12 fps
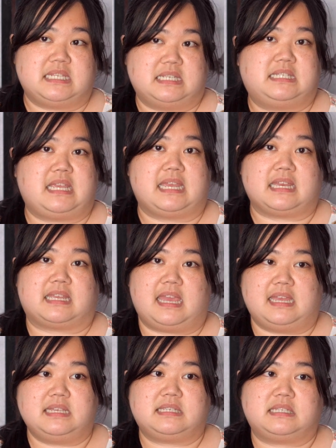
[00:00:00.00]
take a
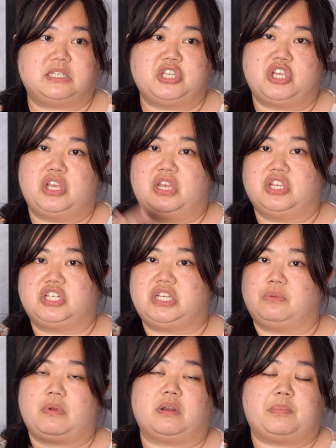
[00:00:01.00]
case. She
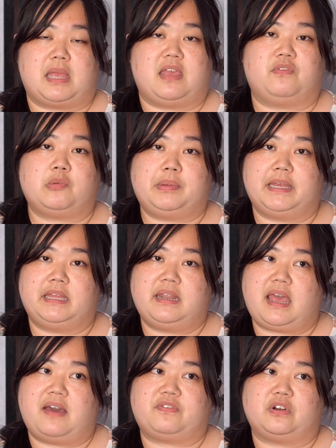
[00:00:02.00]
wrote a behavior plan
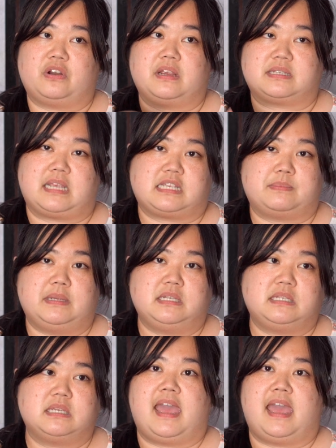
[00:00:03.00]
after assessment,